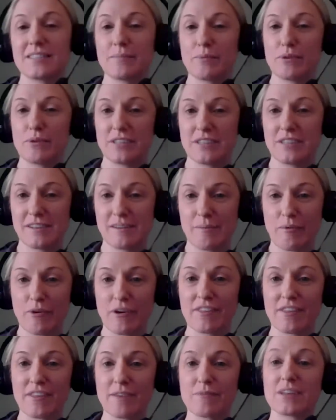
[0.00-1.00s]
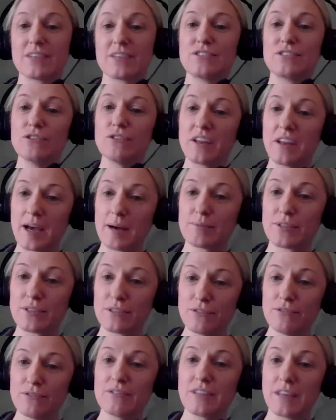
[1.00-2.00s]
board didn't appoint them. Because you can
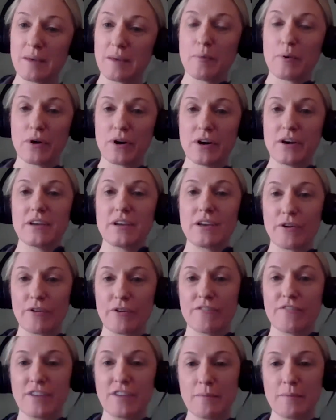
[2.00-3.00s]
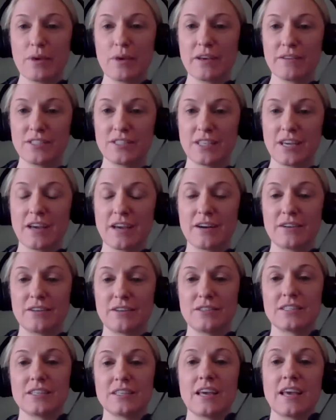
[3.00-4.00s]
absolutely put your VP of
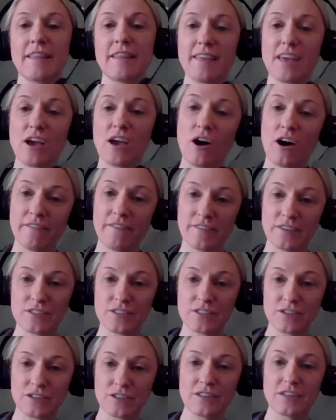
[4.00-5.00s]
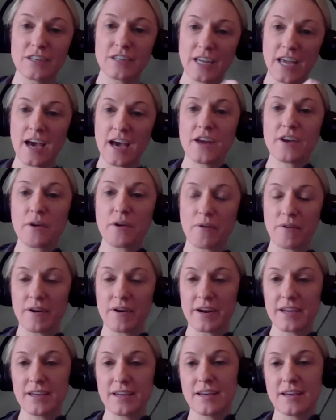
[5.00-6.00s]
sales in the officer
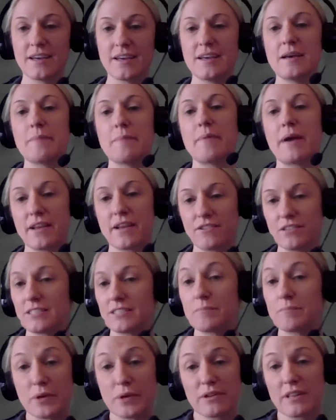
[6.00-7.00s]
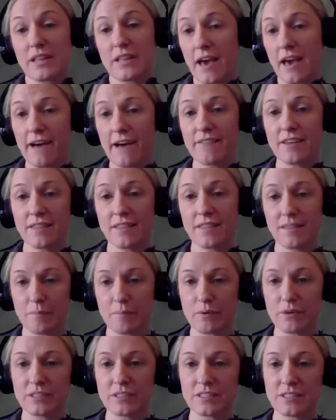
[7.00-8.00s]
category by just purely having the
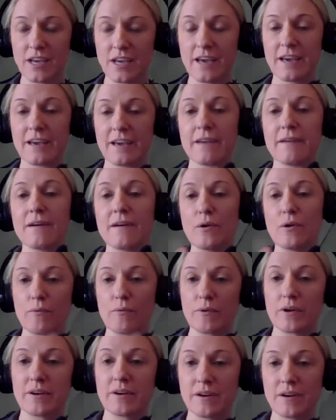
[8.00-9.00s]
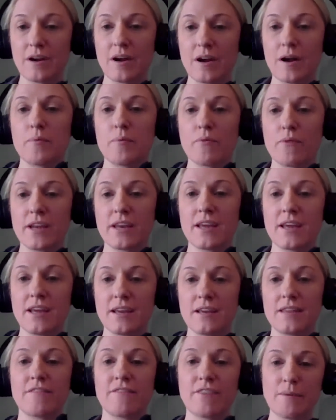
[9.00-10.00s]
board say, we're
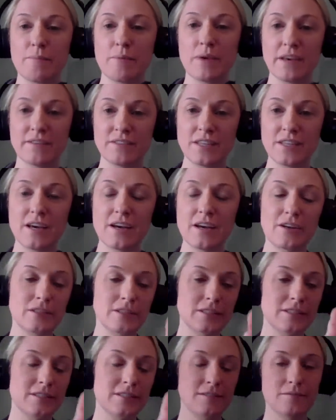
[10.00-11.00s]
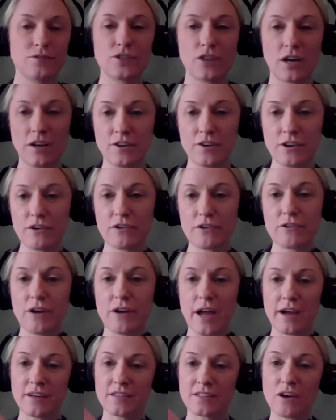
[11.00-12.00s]
appointing the VP of sales, John
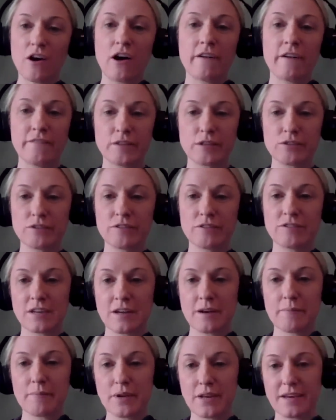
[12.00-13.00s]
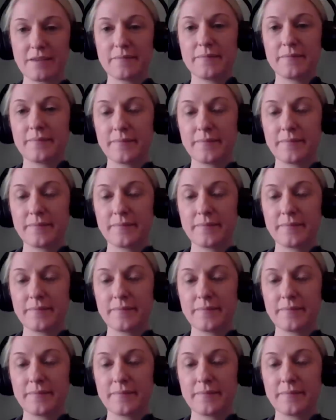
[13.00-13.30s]
Doe, as officer of the company.